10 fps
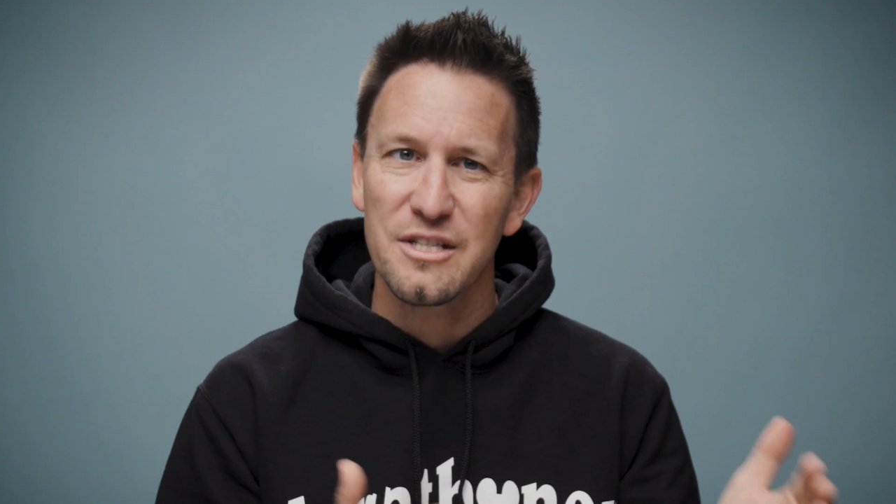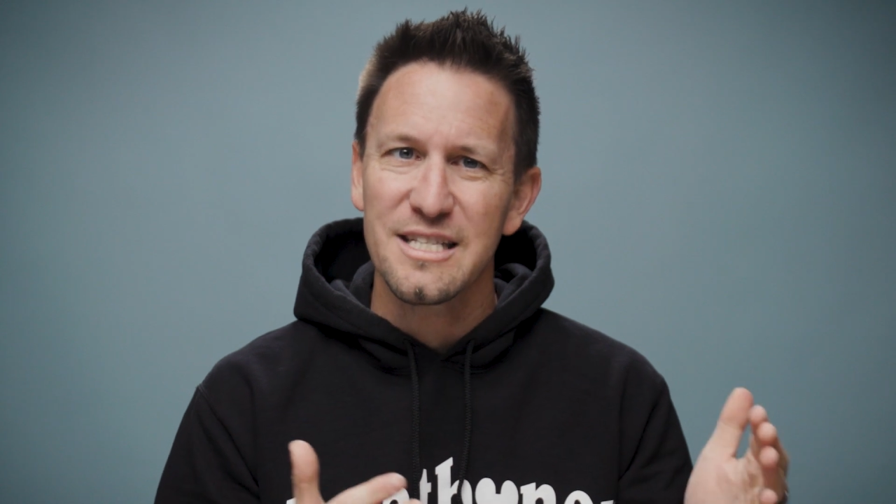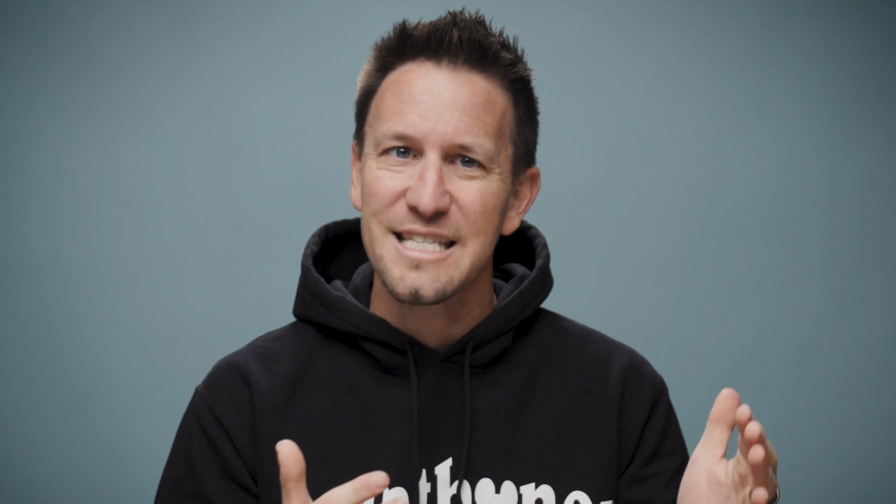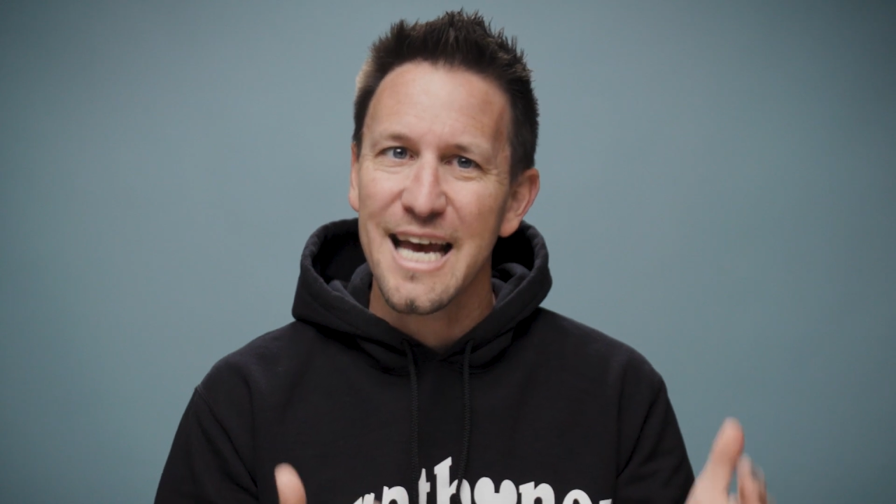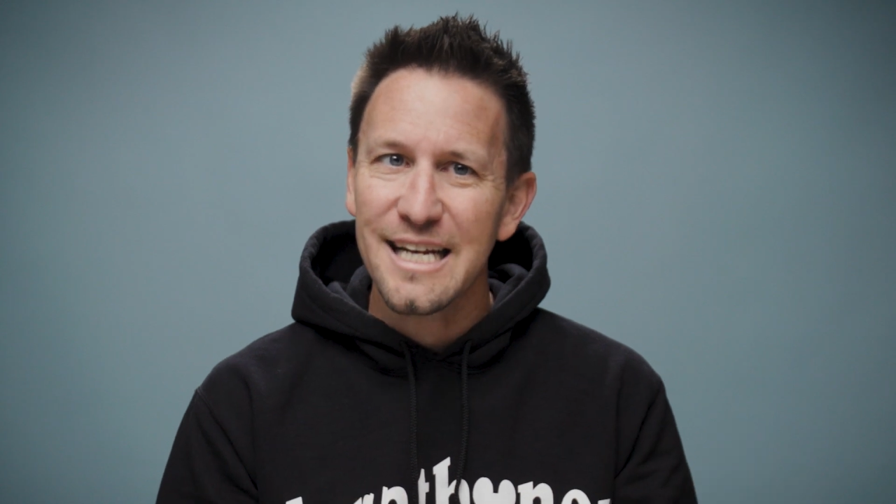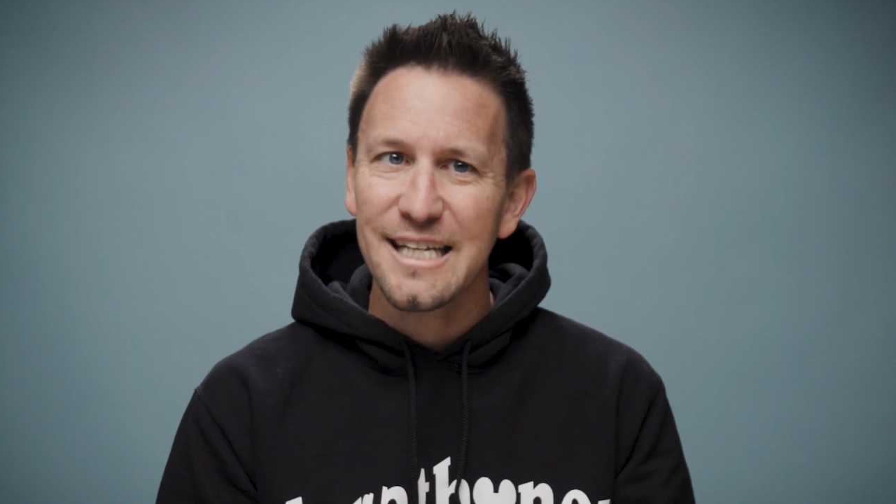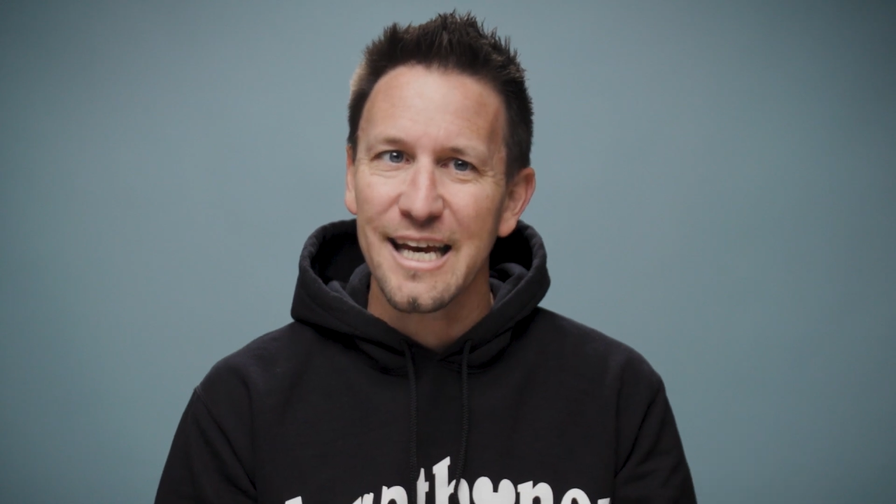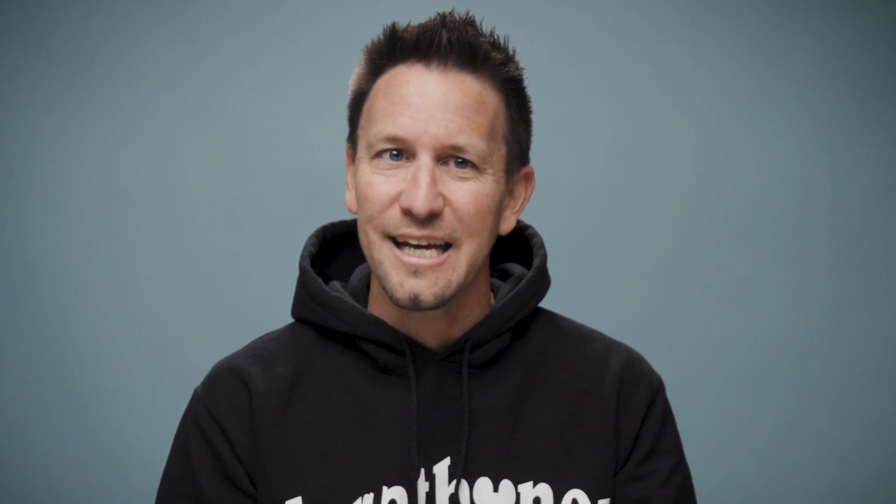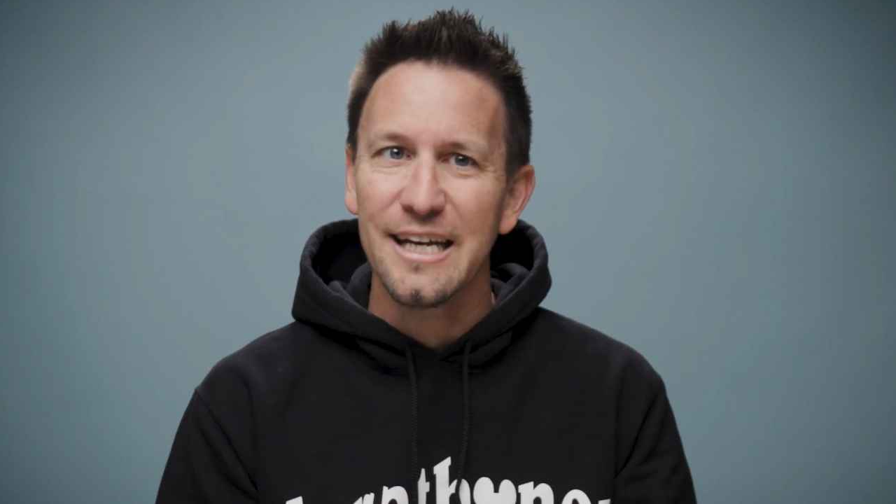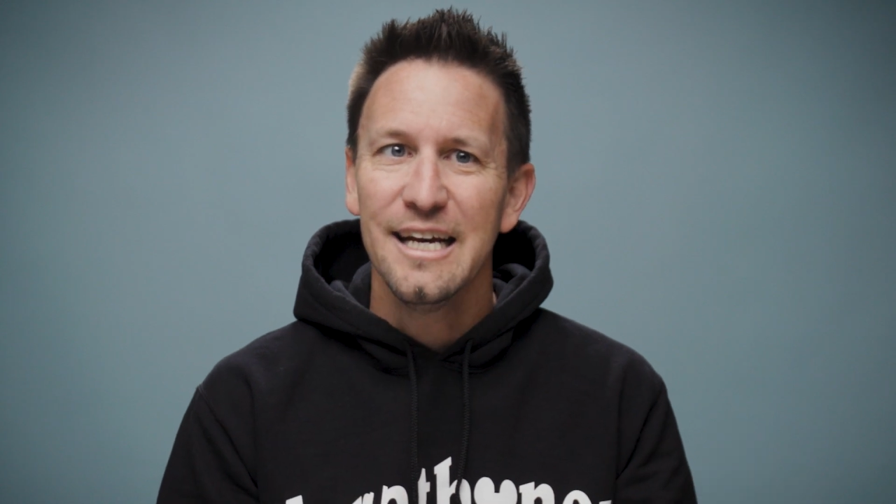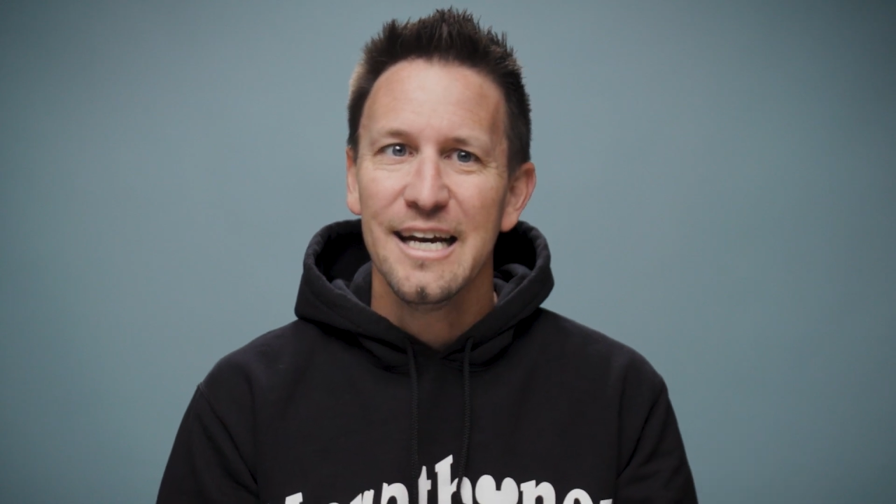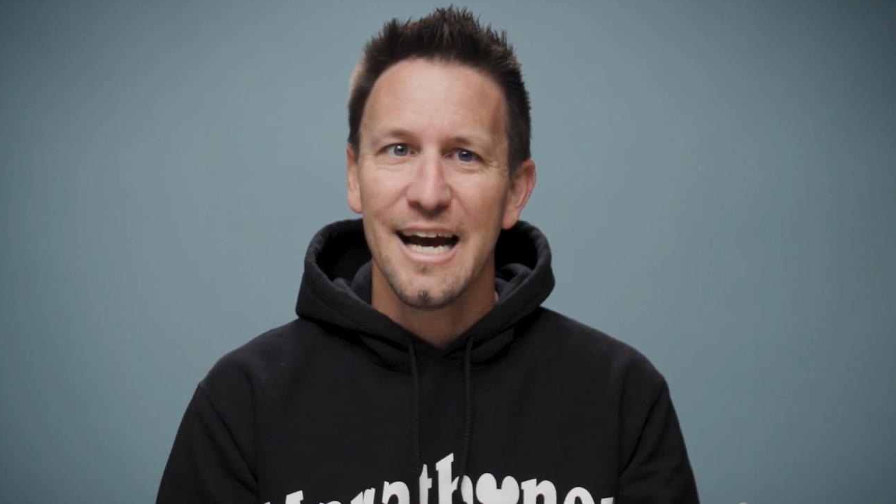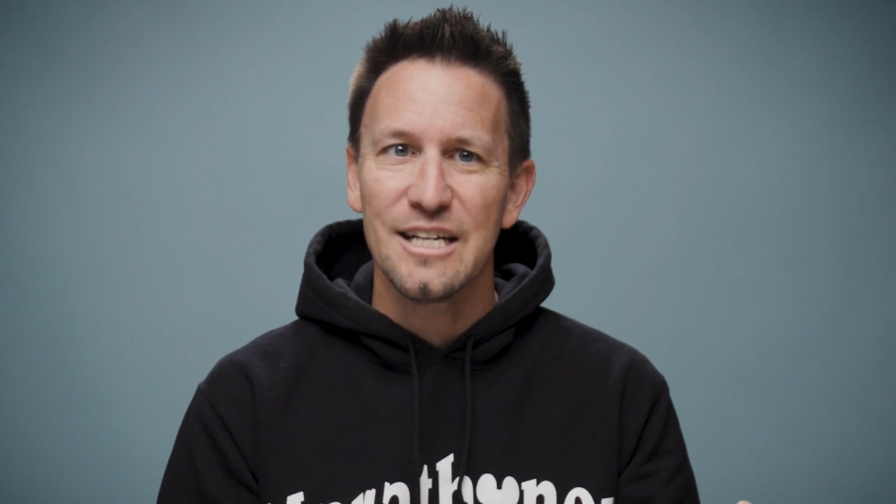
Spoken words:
the 10K